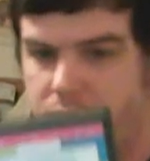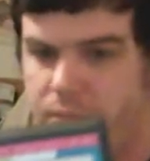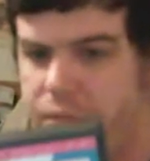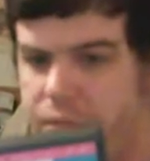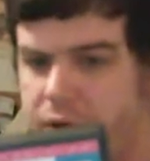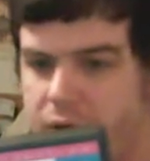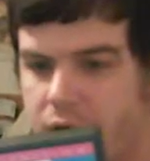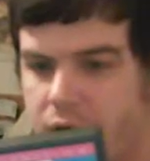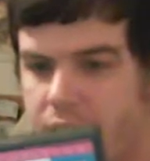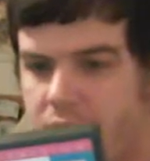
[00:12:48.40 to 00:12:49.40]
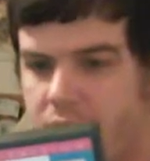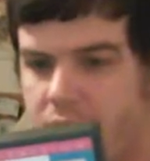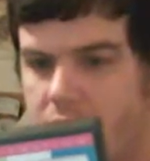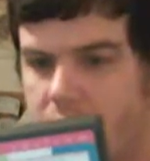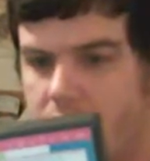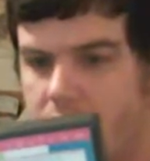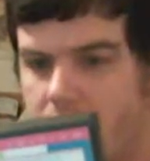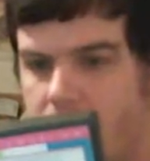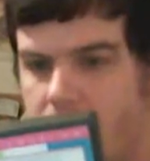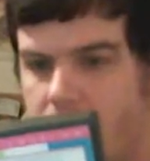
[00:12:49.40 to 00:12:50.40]
pretty good.
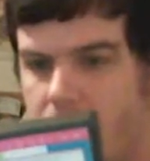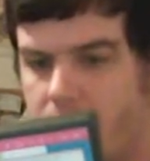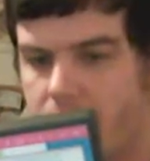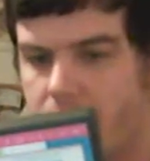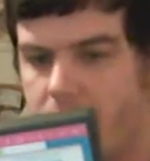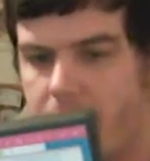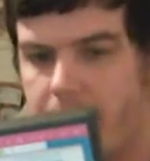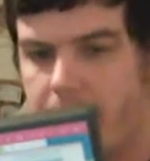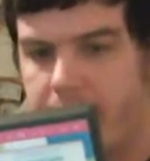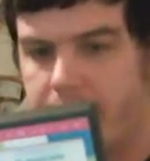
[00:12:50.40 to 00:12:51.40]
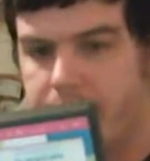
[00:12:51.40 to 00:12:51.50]
I don't know. I mean,